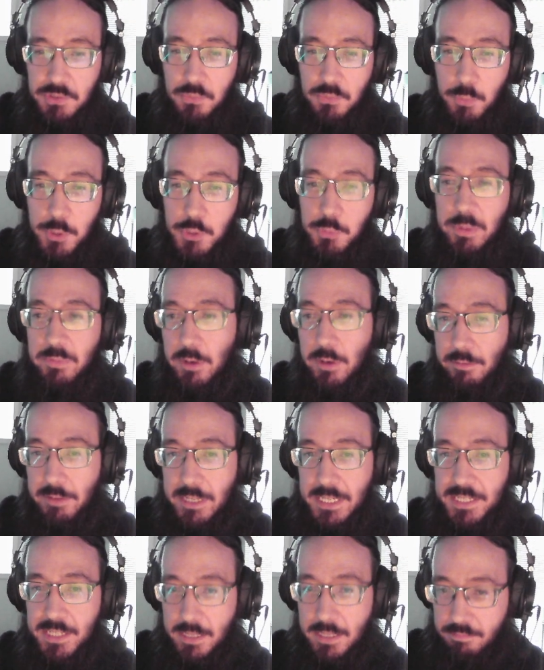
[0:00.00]
which we've
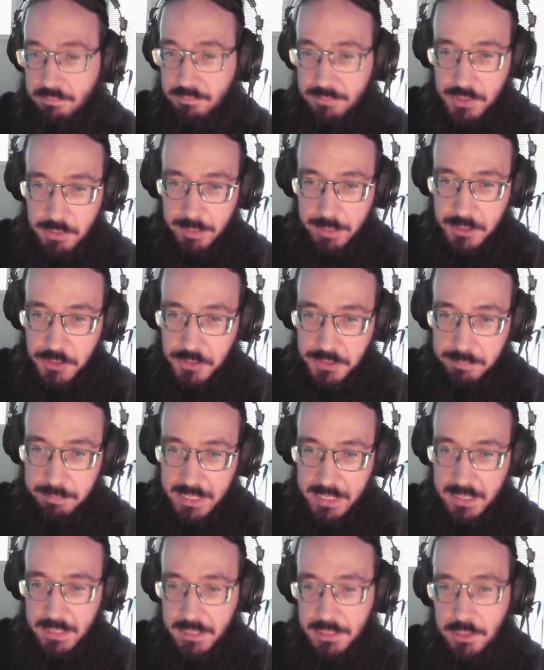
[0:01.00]
already done. So we can just
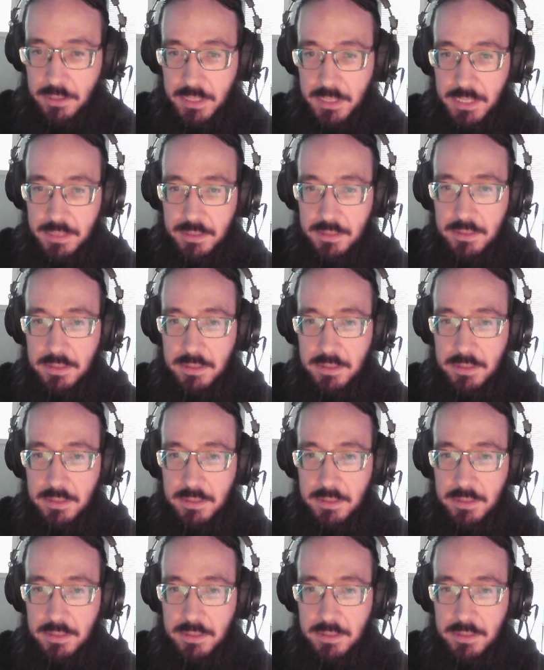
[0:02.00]
immediately turn in